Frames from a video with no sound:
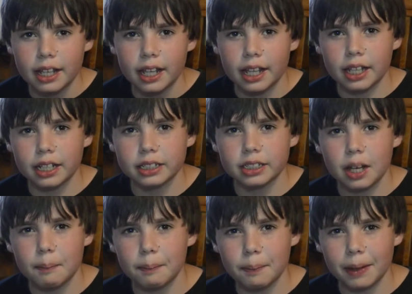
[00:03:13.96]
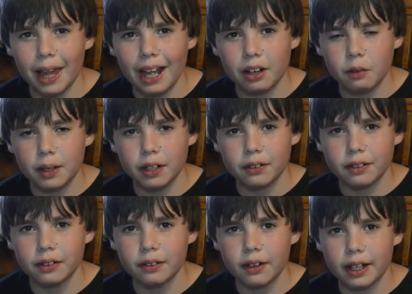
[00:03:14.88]
And Black
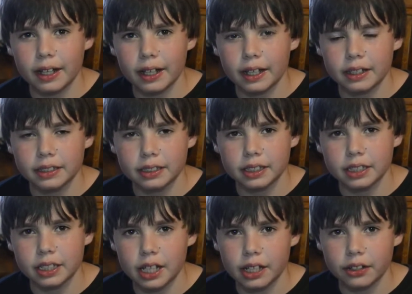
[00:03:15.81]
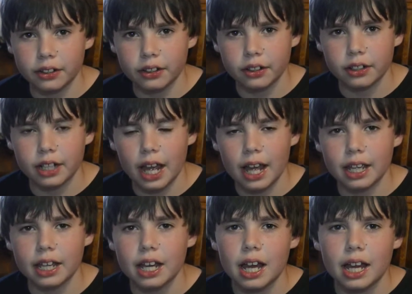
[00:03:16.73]
Widow and the other
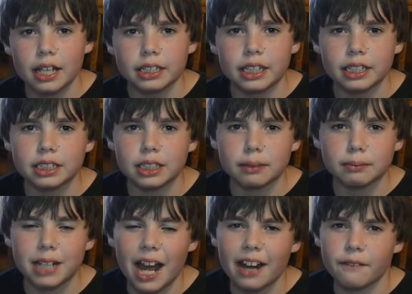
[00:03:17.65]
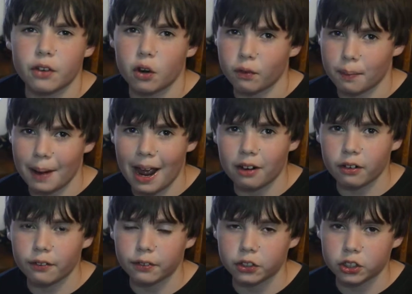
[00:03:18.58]
guy, they seemed kind of
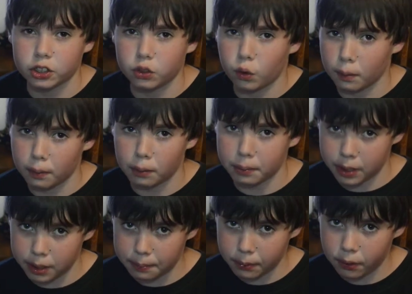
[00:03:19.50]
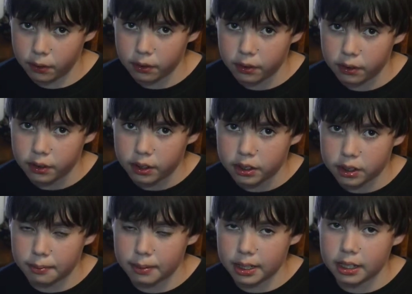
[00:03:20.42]
overpowered for just normal people,
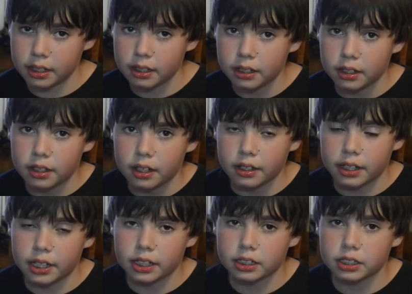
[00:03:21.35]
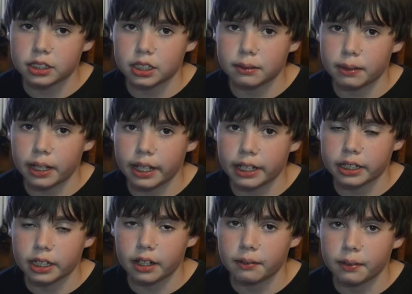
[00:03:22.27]
to me. They didn't seem
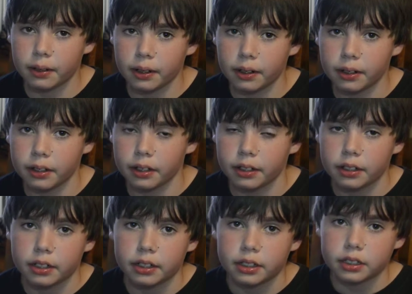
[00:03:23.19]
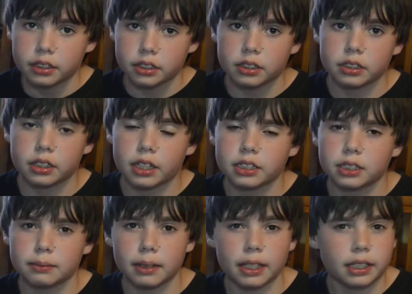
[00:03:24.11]
like they were
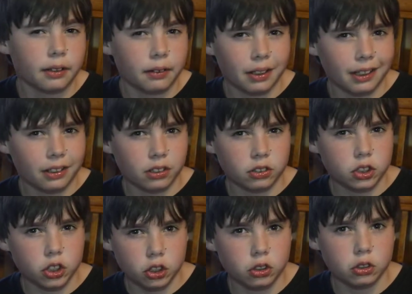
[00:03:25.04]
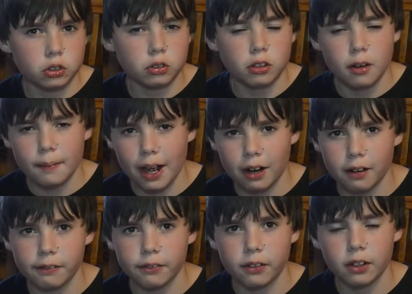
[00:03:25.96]
a little too
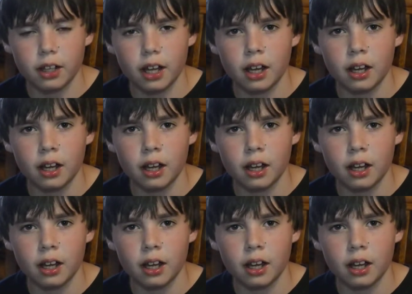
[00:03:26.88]
powerful.